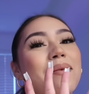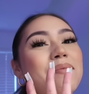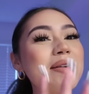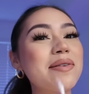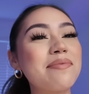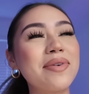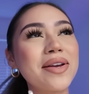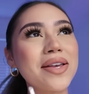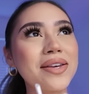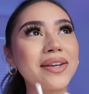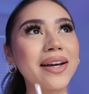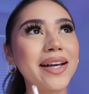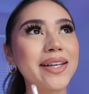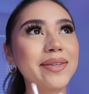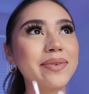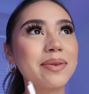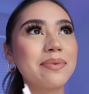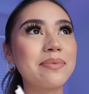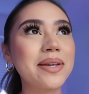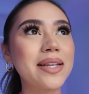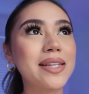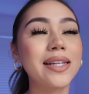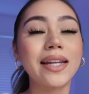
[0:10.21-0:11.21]
I'm gonna bring you guys
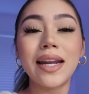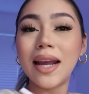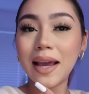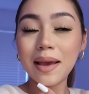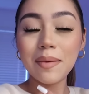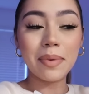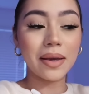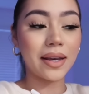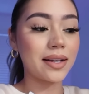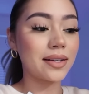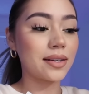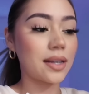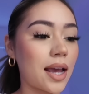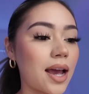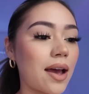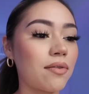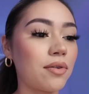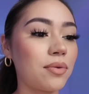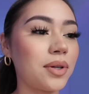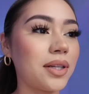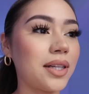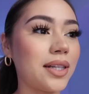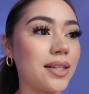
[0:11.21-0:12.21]
with me today because I
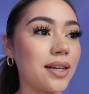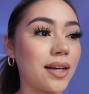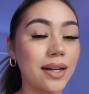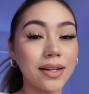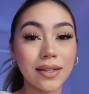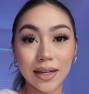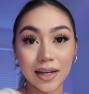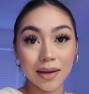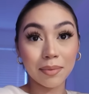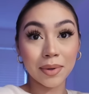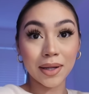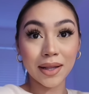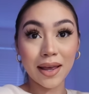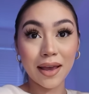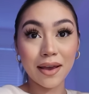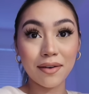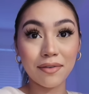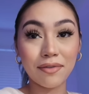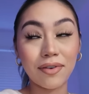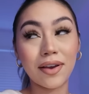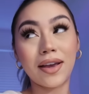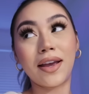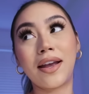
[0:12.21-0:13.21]
haven't really done a day in my life